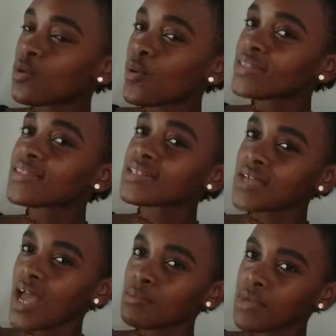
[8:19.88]
when the
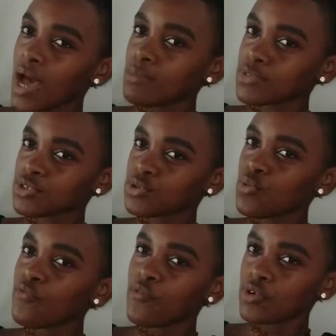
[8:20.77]
time comes
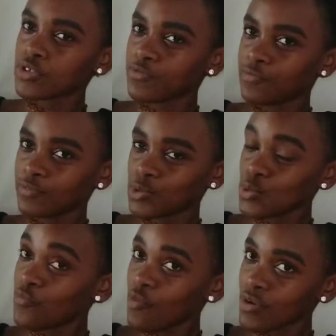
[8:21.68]
to vote
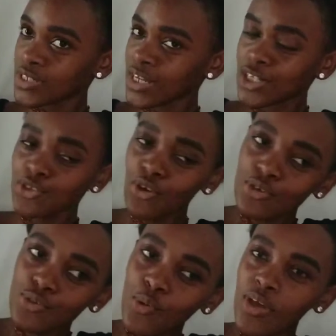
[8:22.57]
to vote
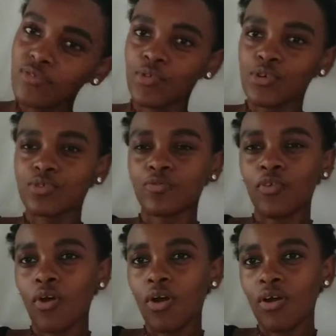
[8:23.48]
don't go and vote
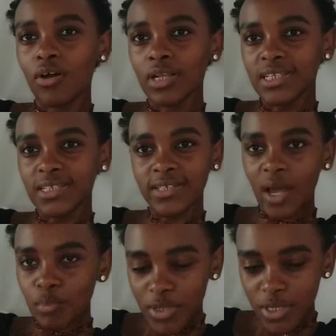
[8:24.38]
for
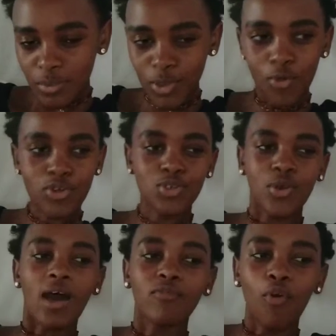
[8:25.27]
leader B because you
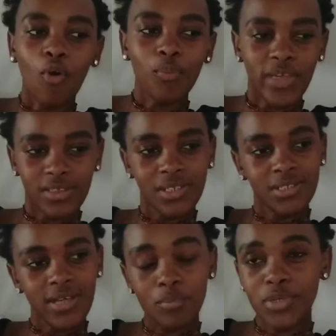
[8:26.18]
have hope that
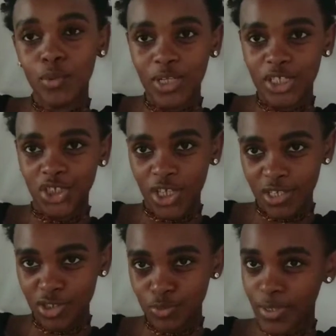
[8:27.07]
leader B will
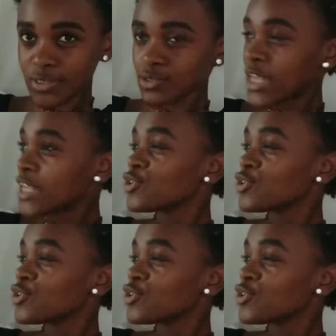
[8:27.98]
change based.